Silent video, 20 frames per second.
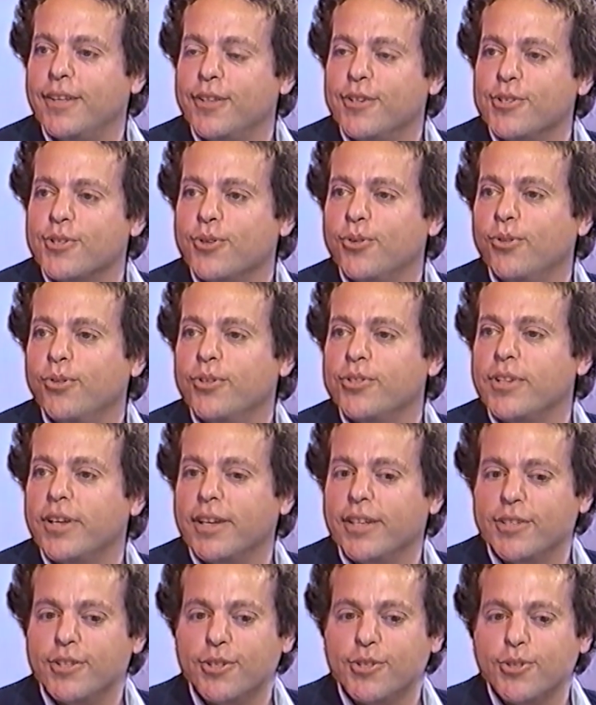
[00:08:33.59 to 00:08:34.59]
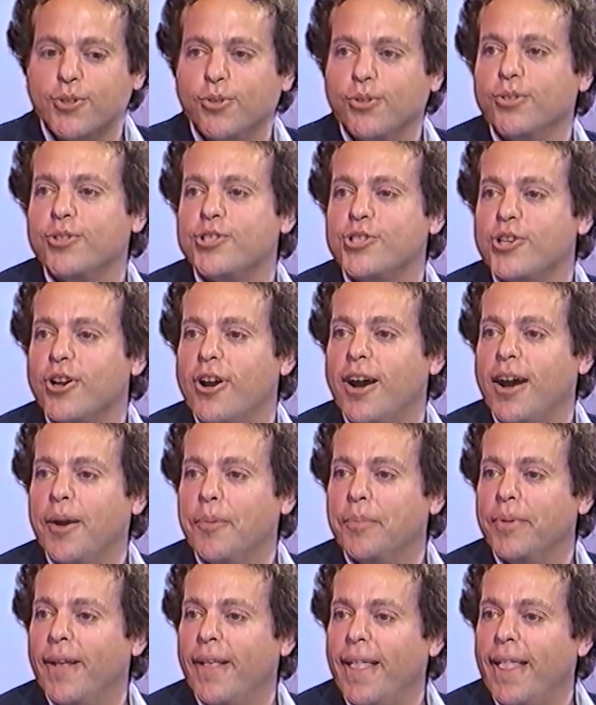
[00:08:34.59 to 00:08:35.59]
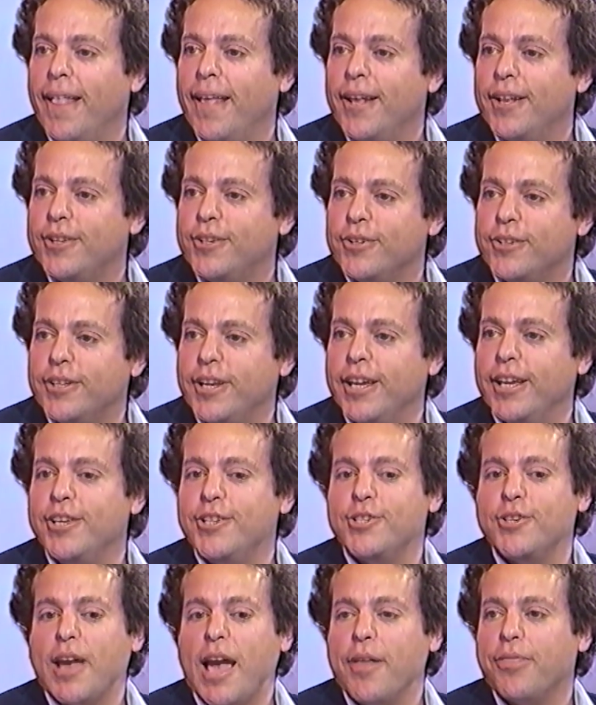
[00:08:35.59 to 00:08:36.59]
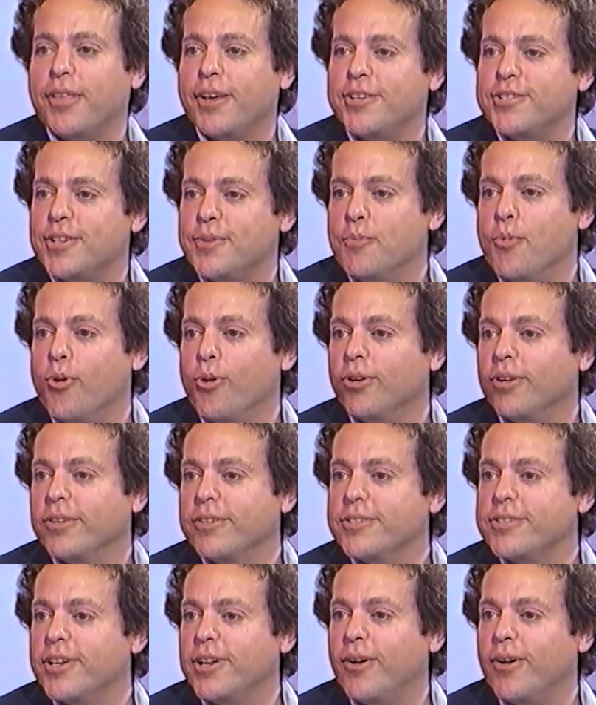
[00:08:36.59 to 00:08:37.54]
to the schools that it's the school's job to teach ethics and morals.